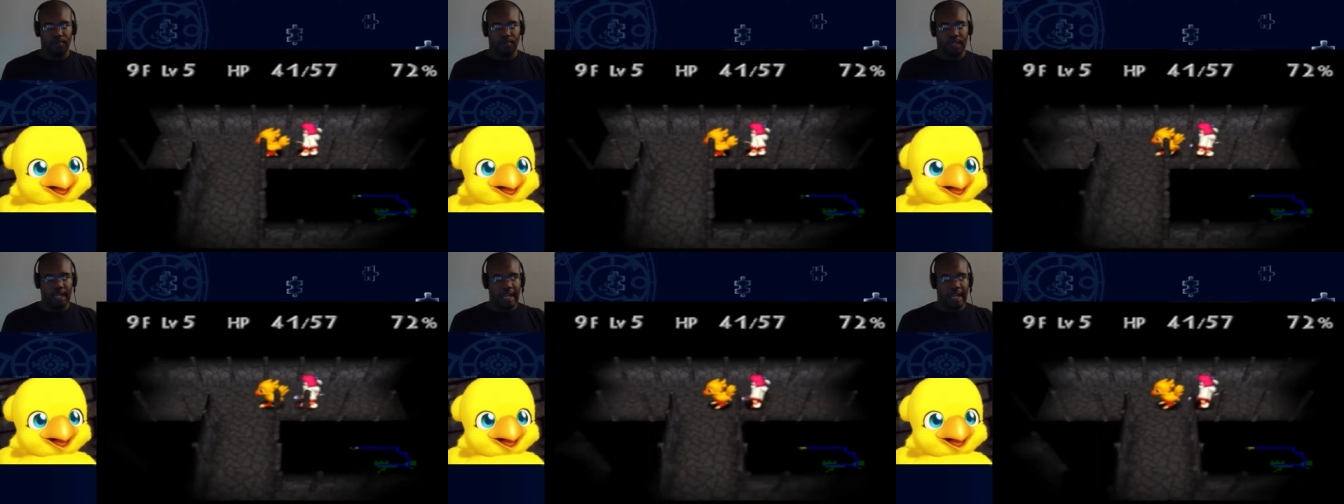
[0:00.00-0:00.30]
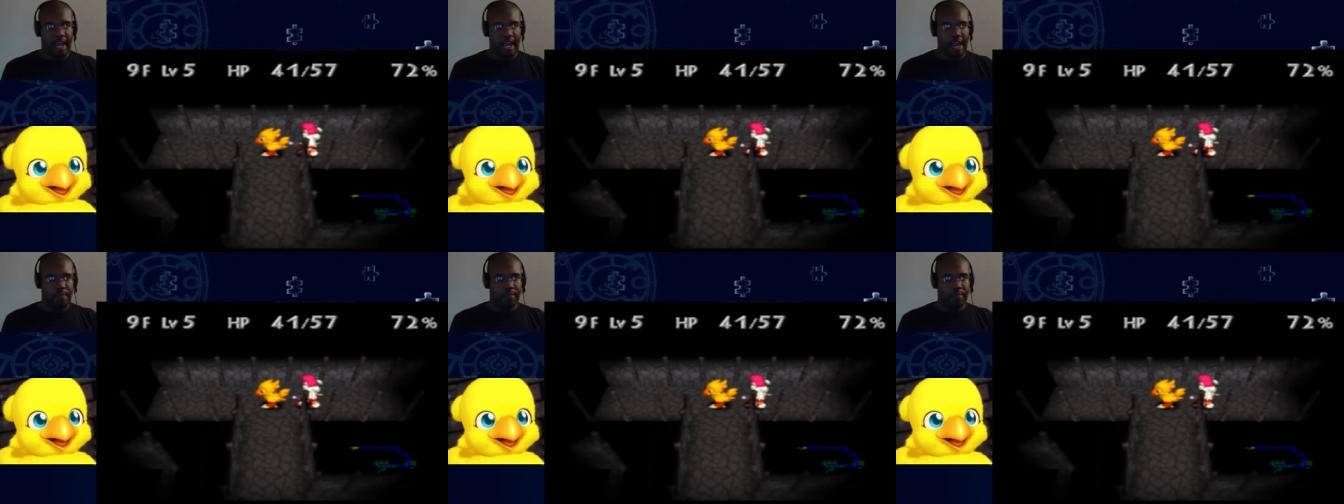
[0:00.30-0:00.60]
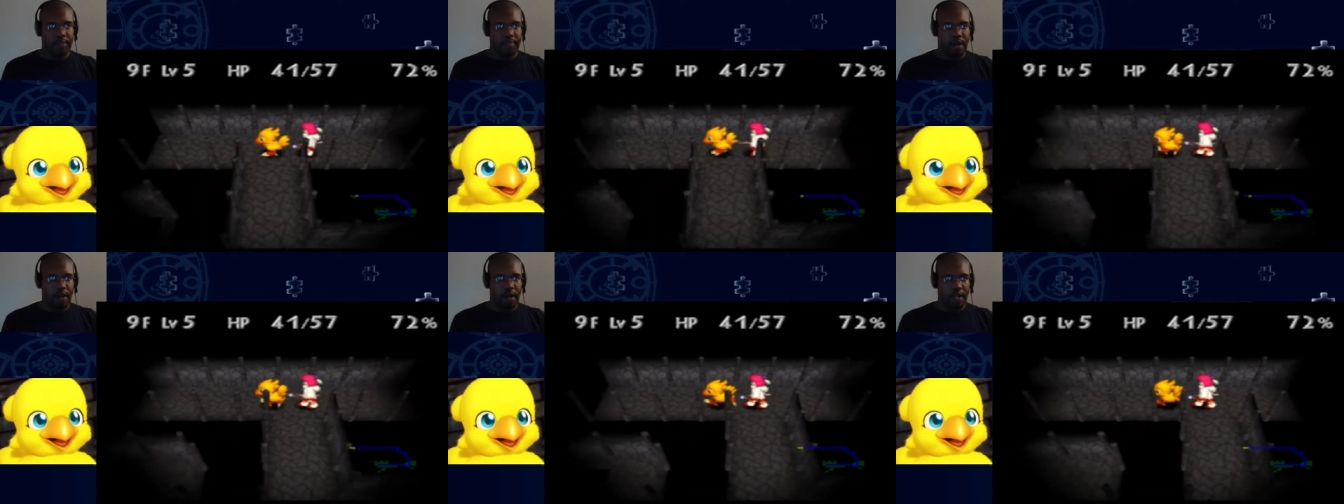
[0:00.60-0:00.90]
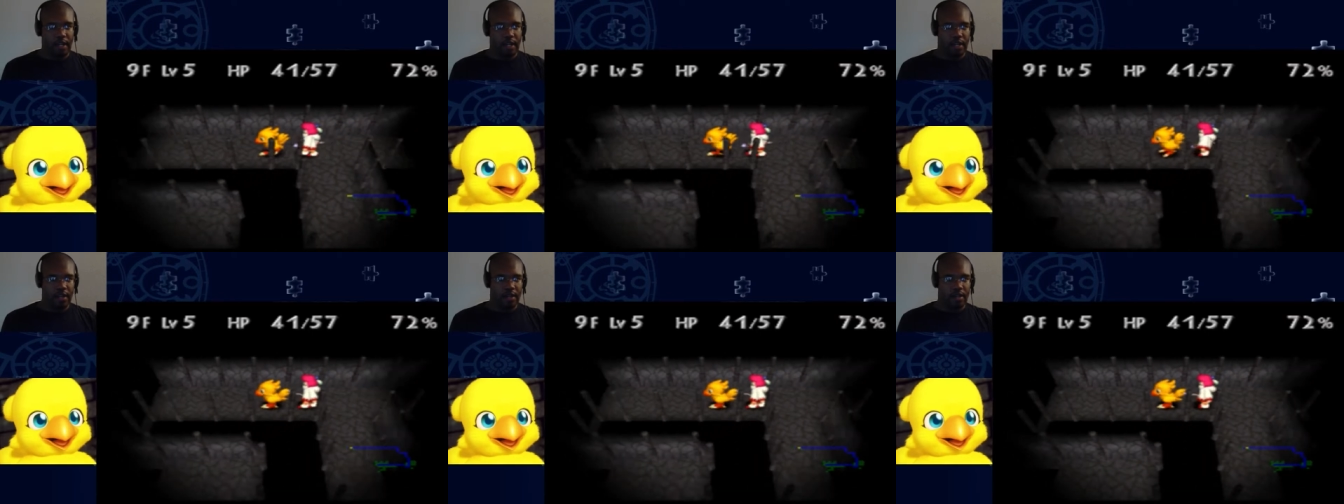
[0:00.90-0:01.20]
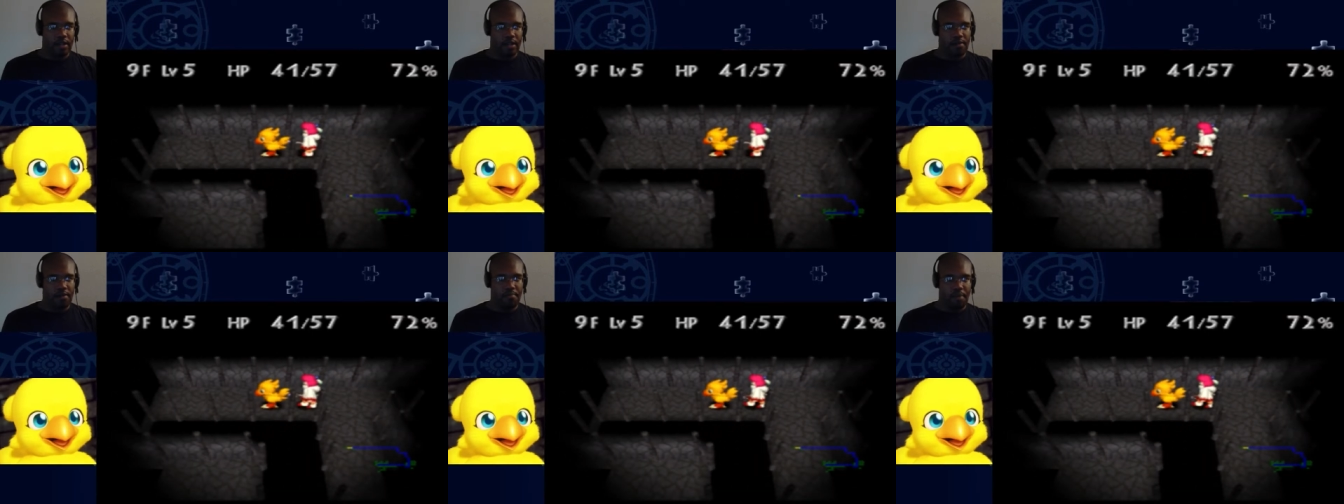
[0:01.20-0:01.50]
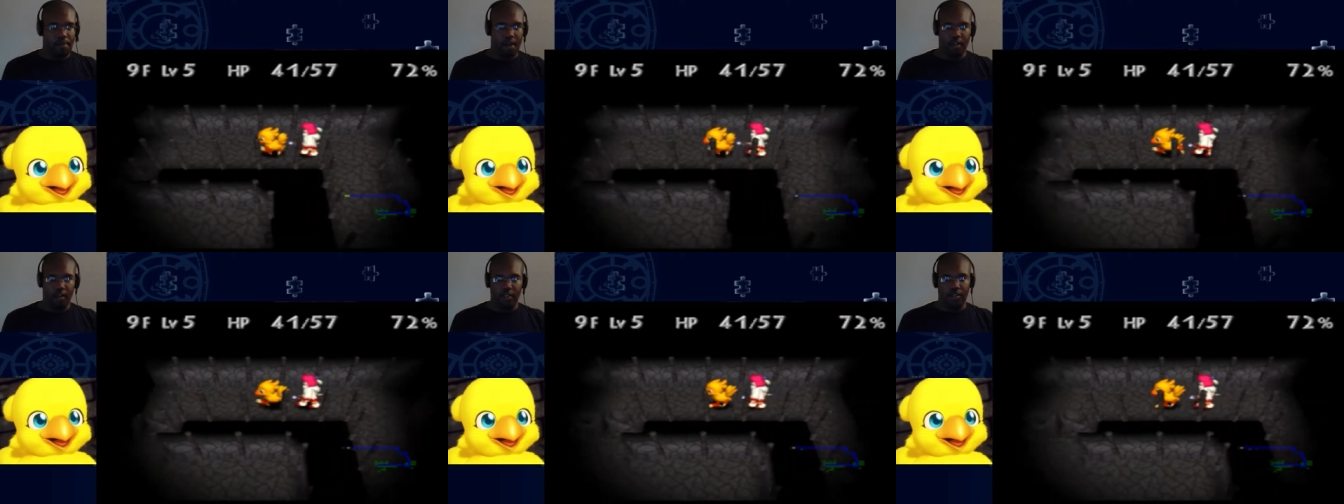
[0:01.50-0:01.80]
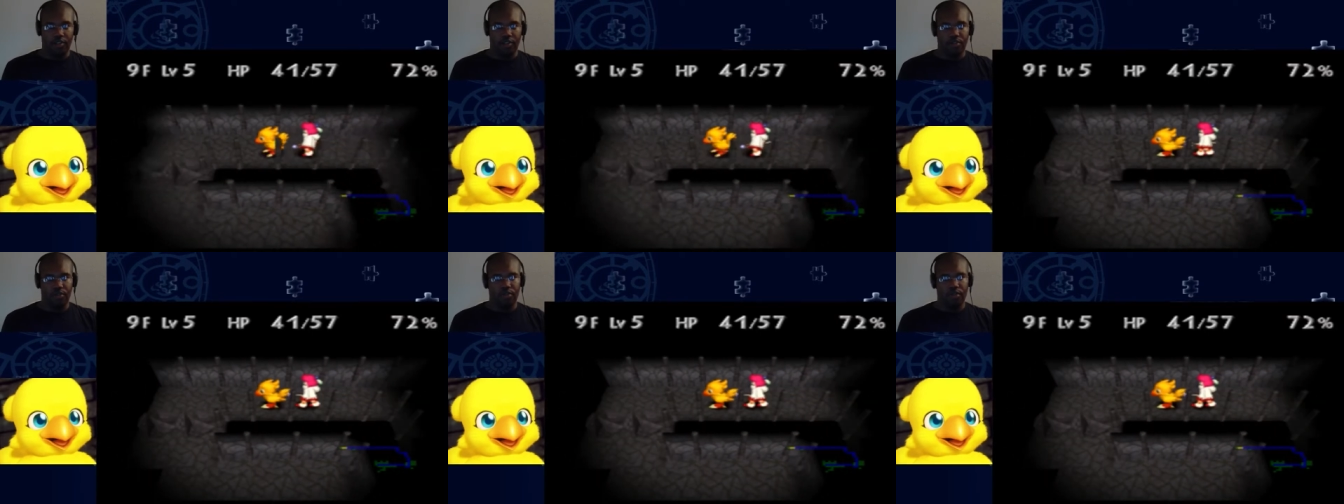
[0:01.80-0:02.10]
the game spawning a
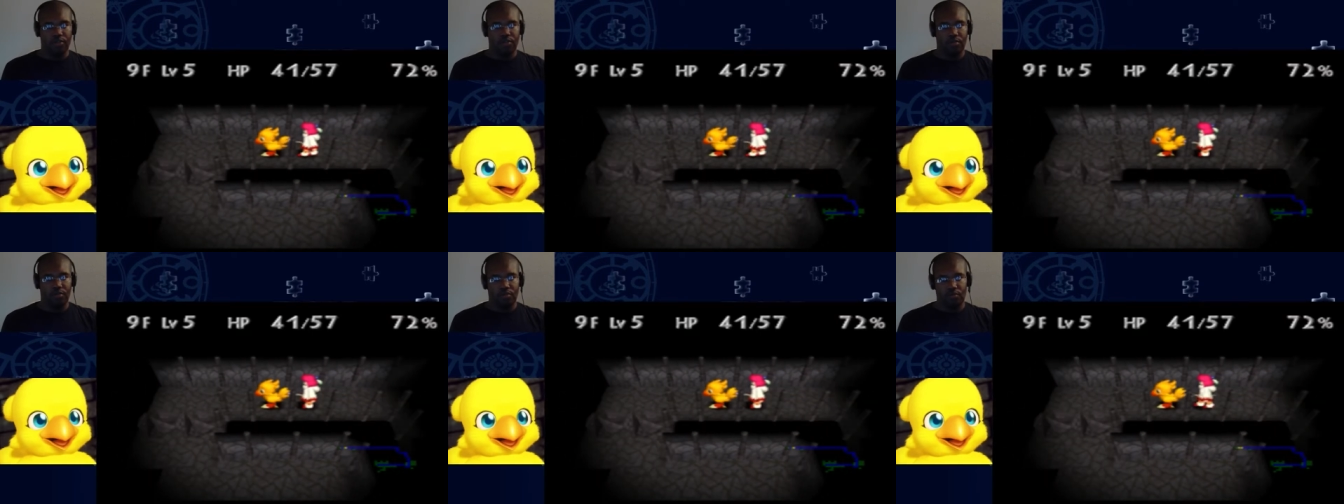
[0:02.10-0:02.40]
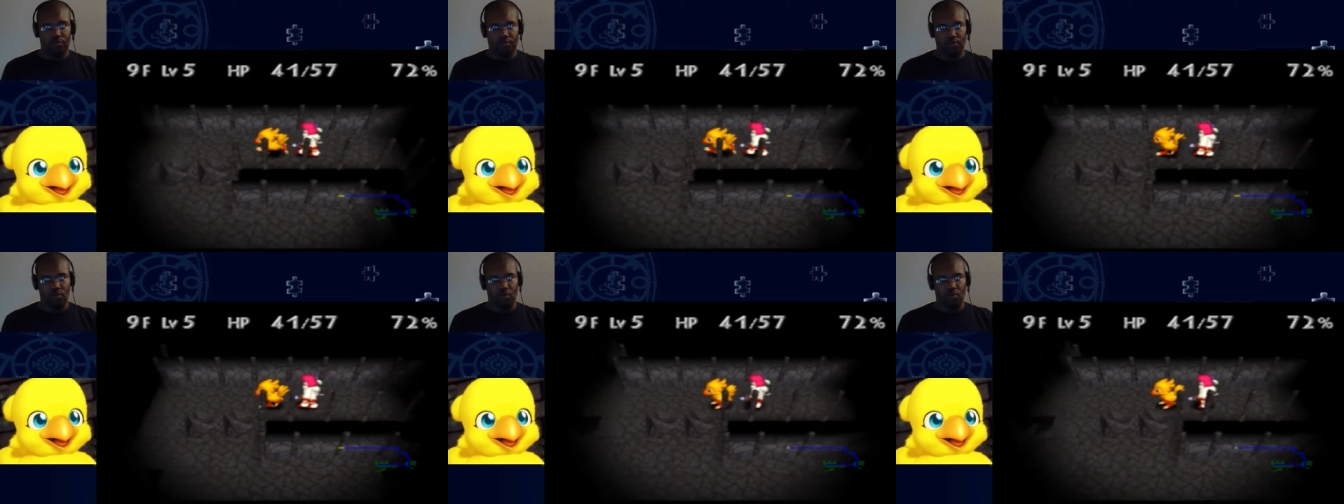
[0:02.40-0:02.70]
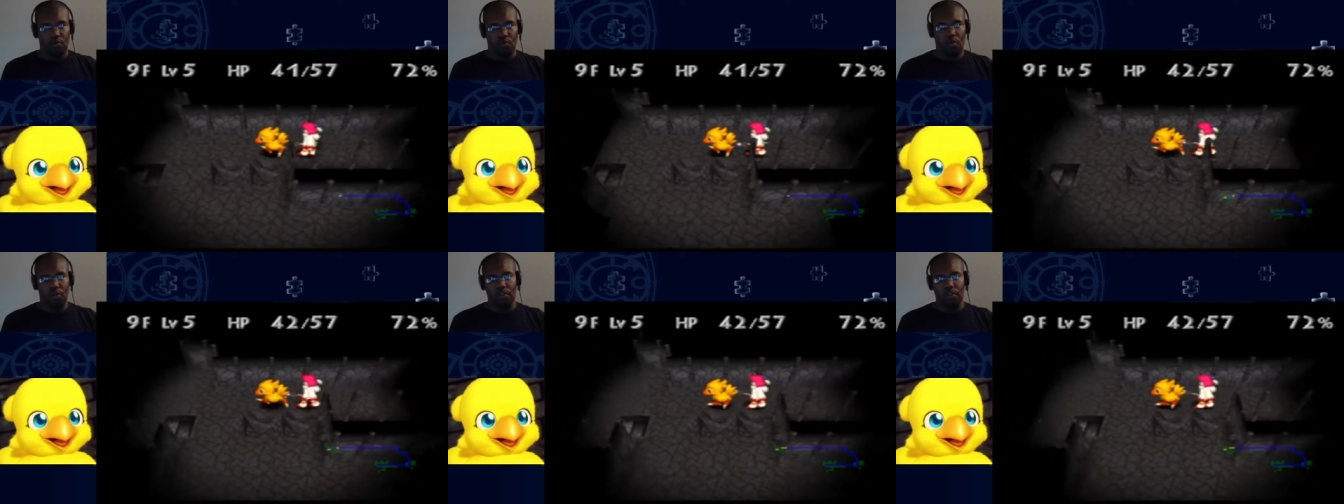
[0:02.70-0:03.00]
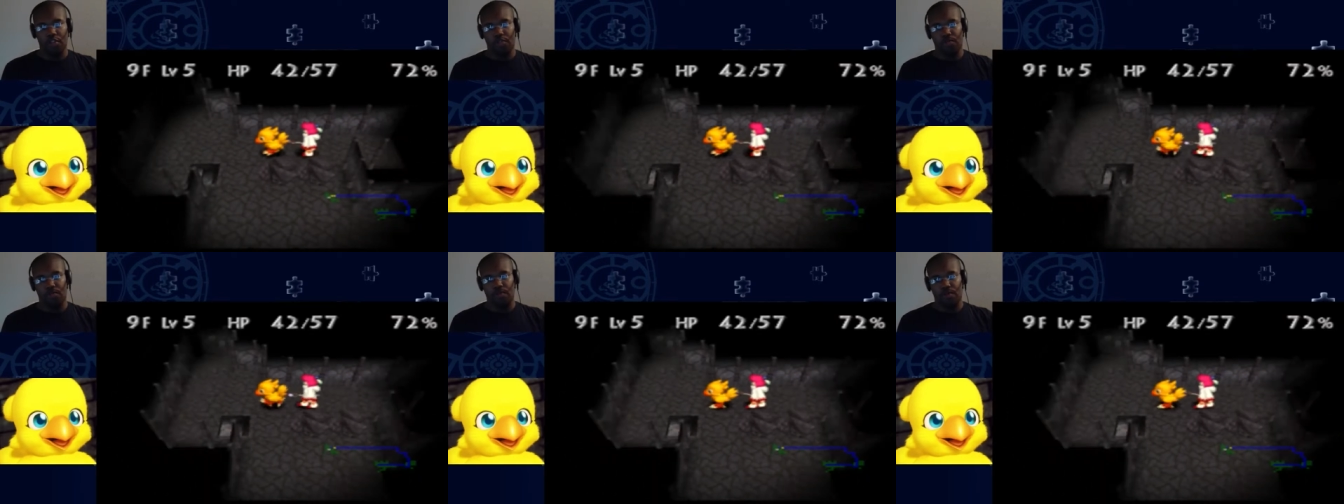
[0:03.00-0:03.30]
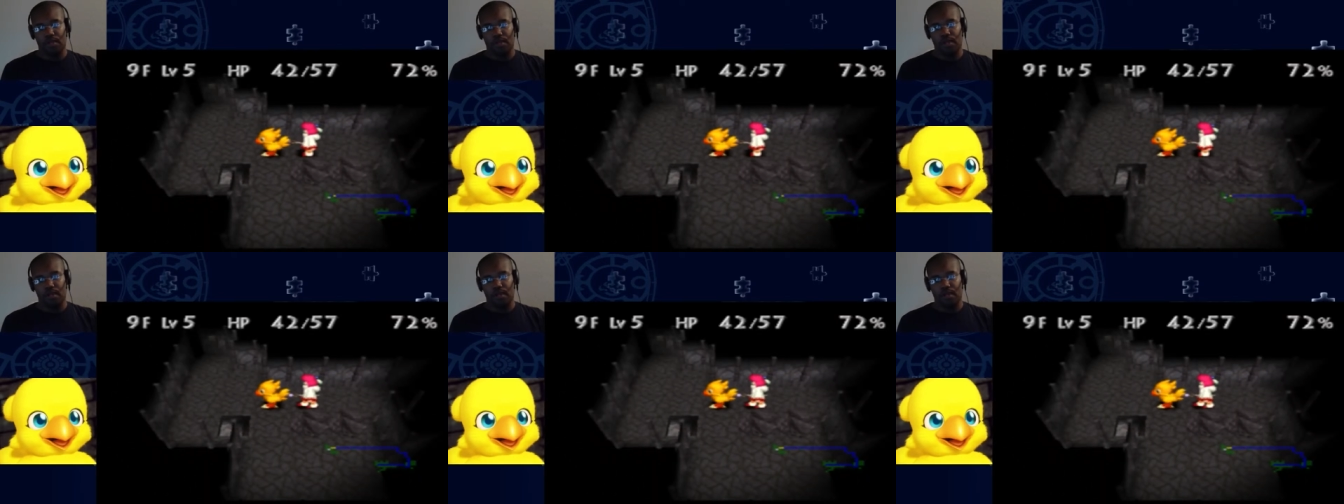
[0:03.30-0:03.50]
monster room on you.